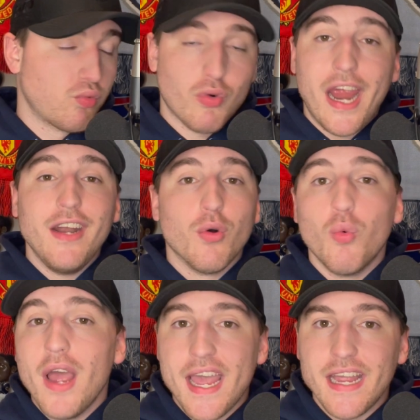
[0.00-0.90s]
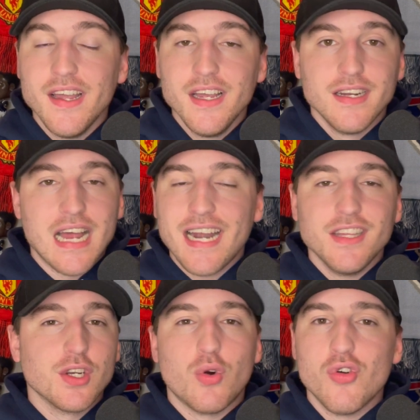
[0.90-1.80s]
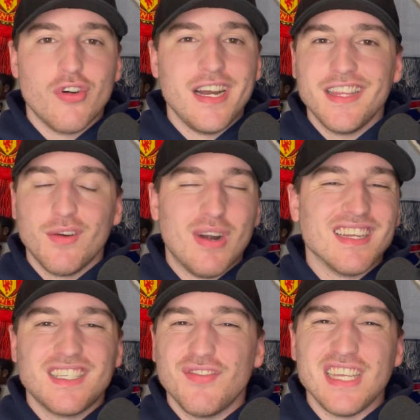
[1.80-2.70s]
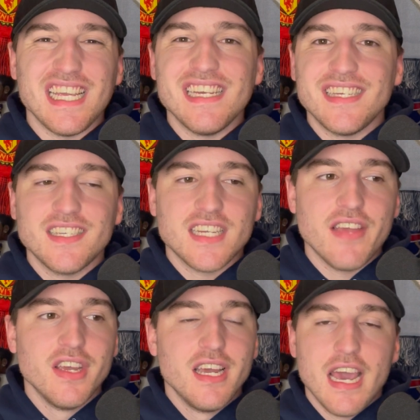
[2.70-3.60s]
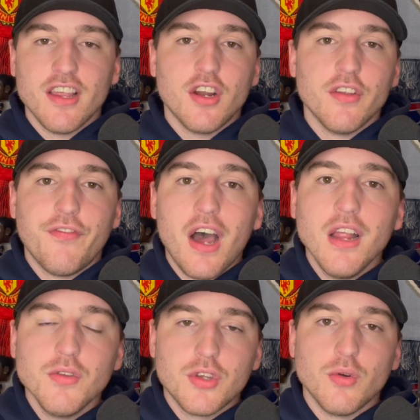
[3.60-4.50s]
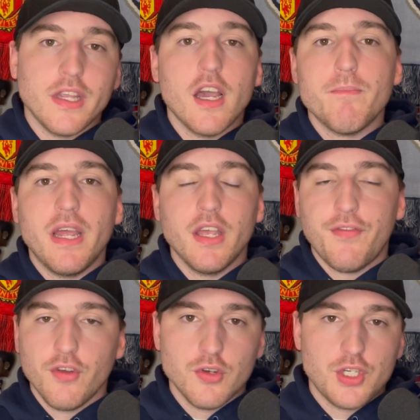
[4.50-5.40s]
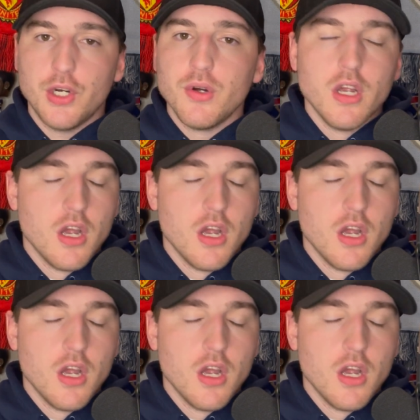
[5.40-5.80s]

right away. Not in the corner or anything. Relatively easy save. And then on the follow-through, Leon Bailey, for those of you